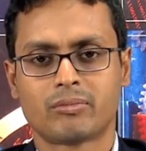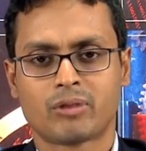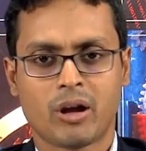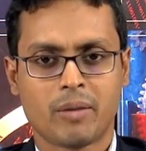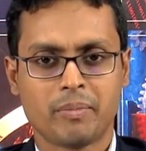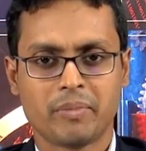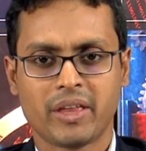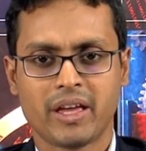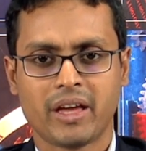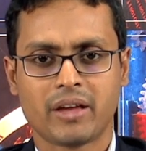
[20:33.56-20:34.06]

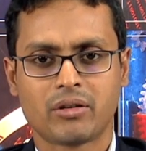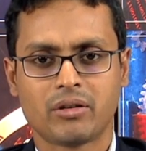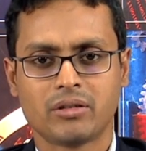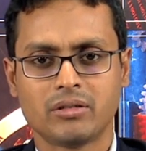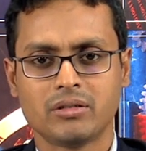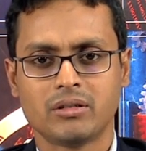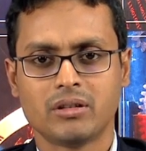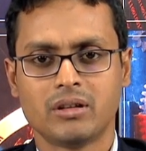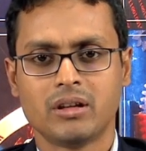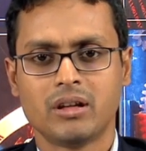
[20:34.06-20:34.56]
From there
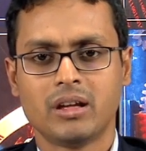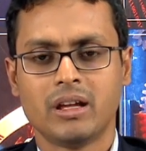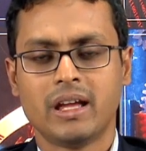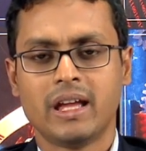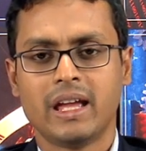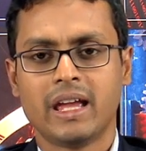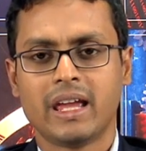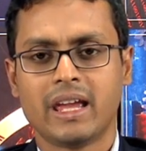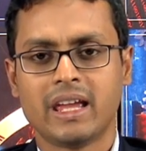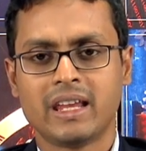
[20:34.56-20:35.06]
on,
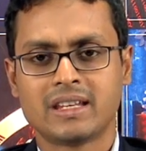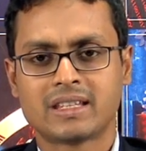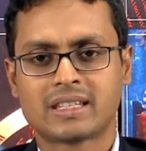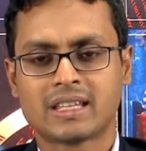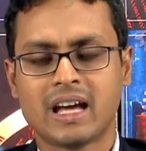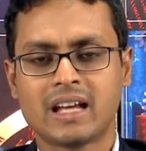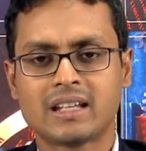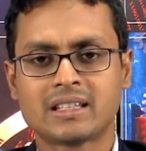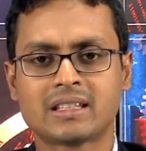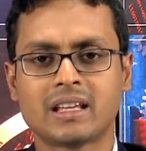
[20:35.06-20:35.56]

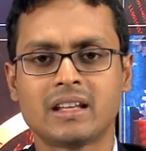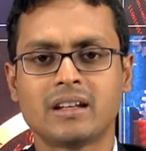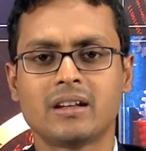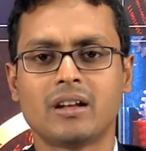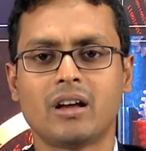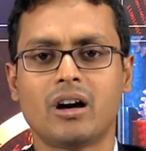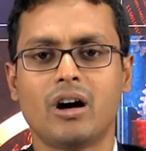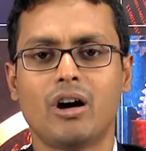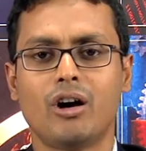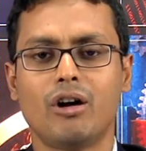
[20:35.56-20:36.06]

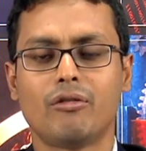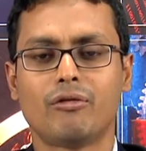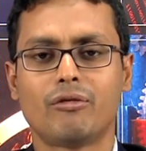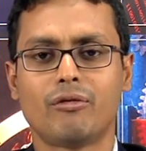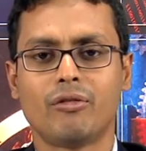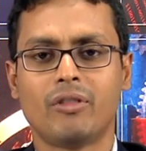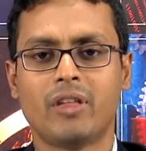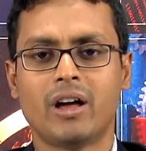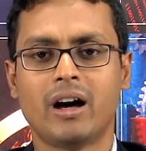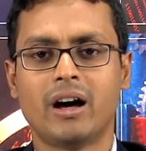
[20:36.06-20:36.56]
insertion of
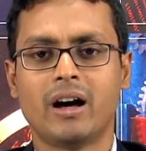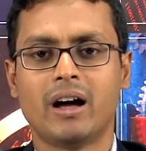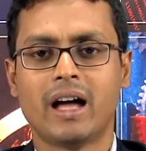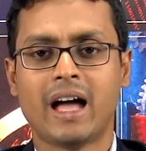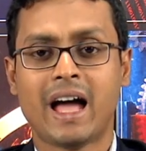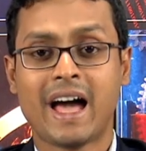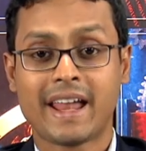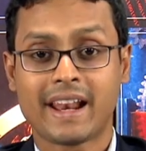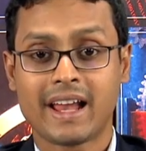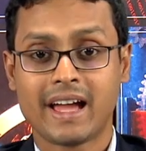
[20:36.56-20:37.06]
the
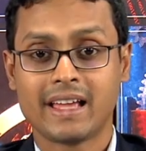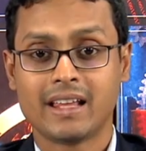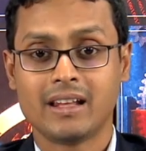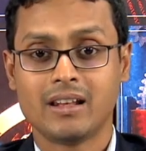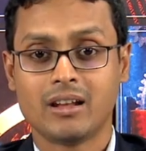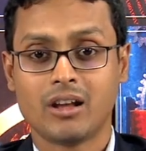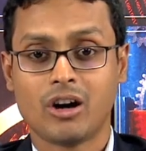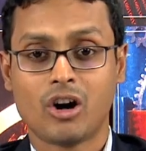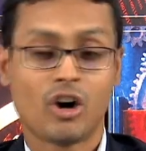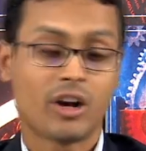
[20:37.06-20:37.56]

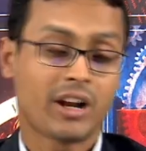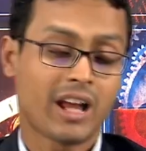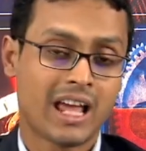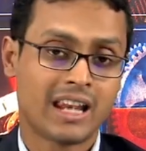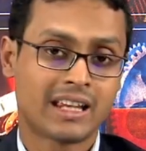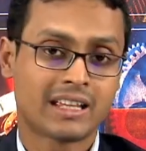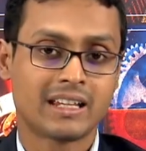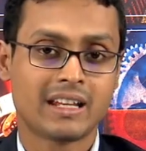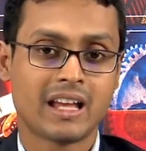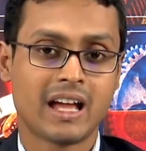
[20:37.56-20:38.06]
aryl or
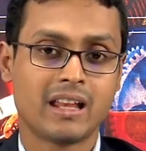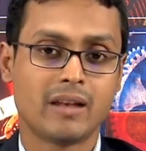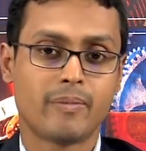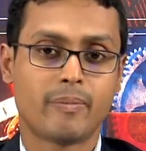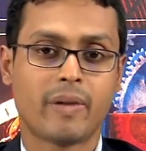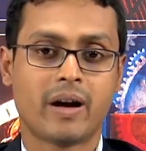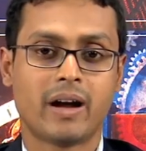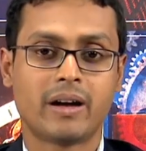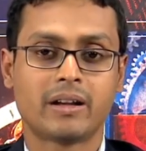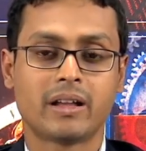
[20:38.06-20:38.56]

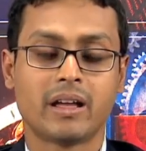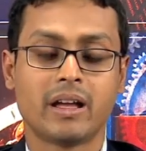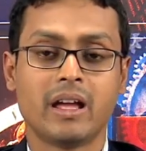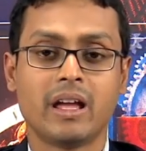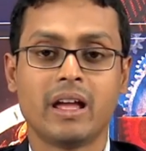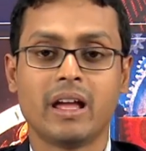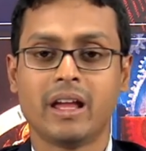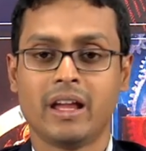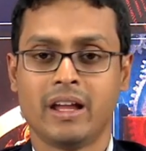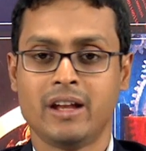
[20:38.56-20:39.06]
alkynyl part
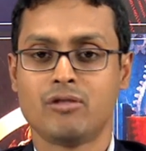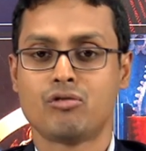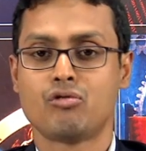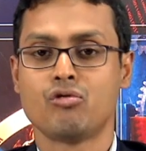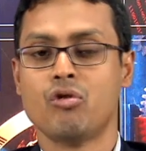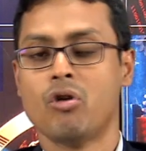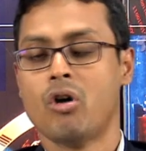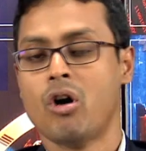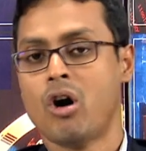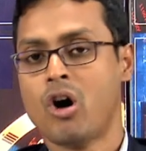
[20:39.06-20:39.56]

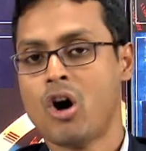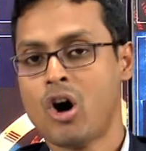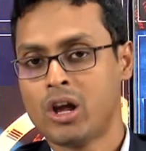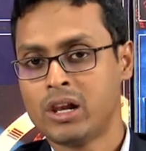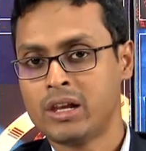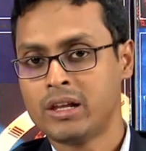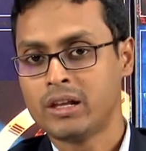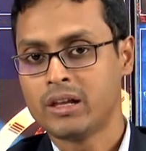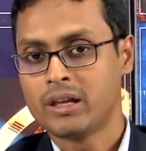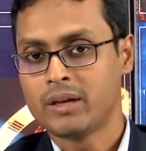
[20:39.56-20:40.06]
into
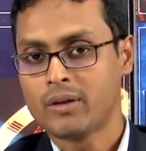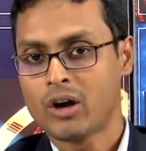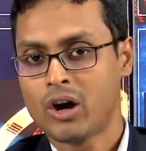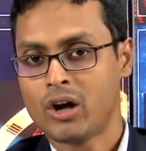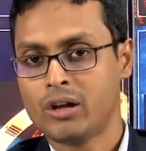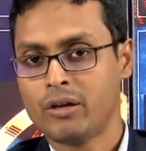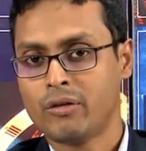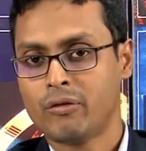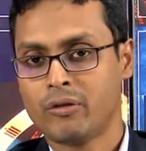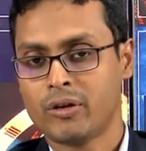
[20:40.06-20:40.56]

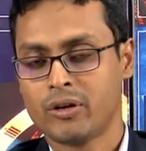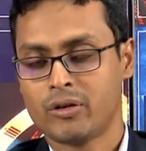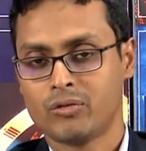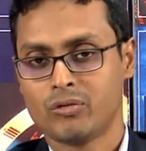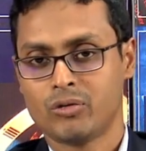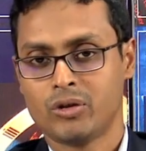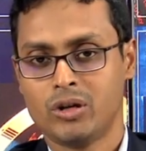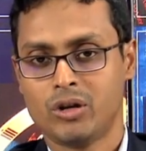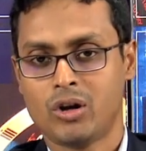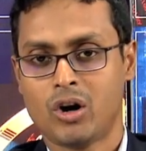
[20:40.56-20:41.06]
olefin
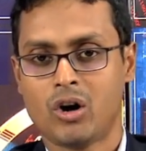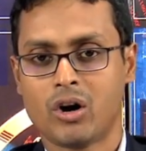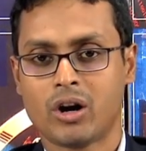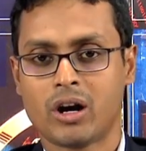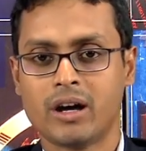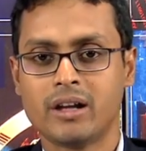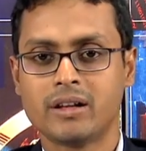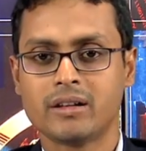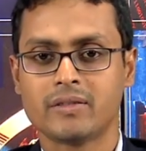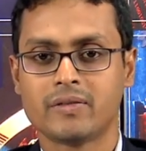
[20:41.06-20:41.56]
will
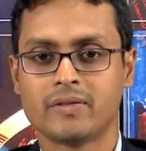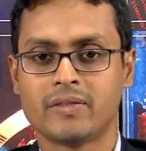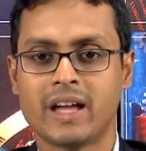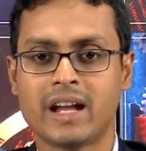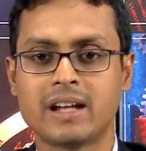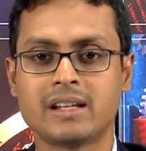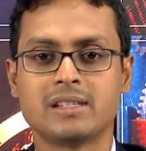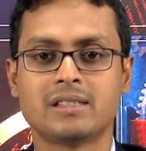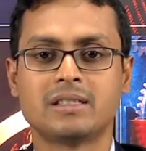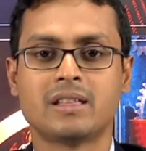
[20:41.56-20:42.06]
occur,
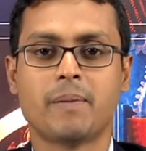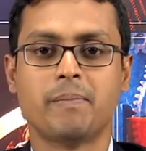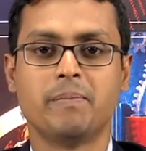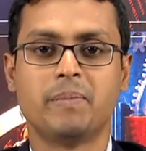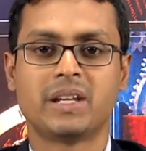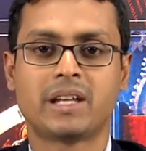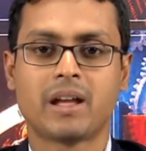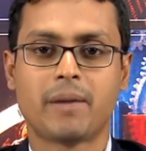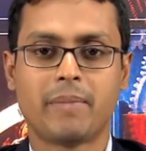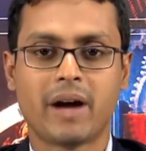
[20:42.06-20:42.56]
that is the
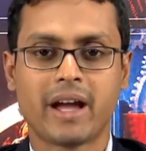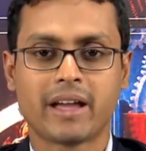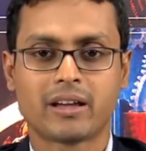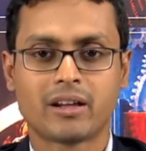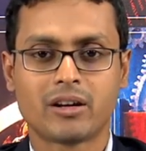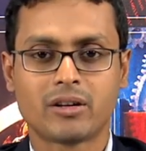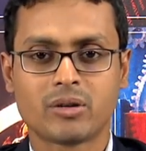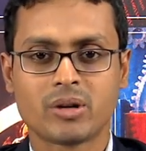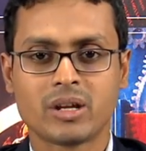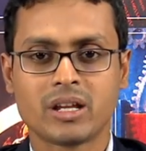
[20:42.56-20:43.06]
beta
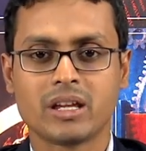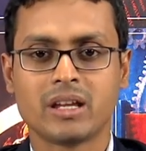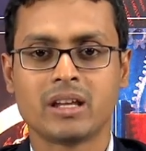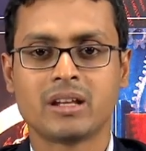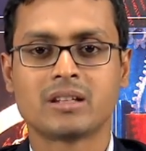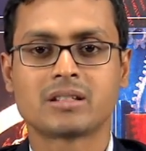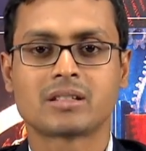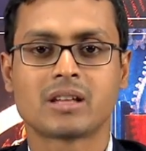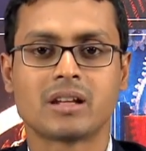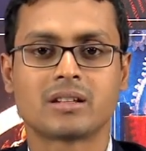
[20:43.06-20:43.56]
migratory
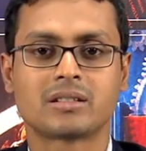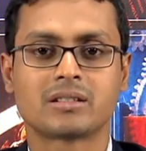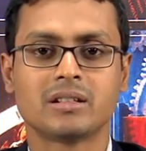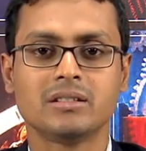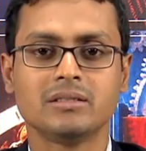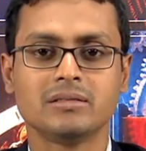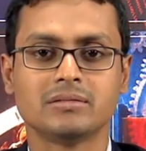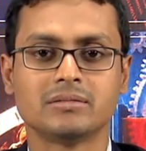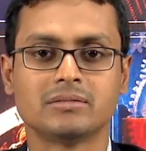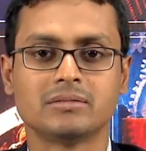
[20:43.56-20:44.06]

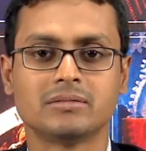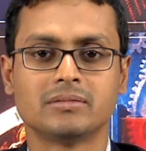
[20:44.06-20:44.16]
insertion.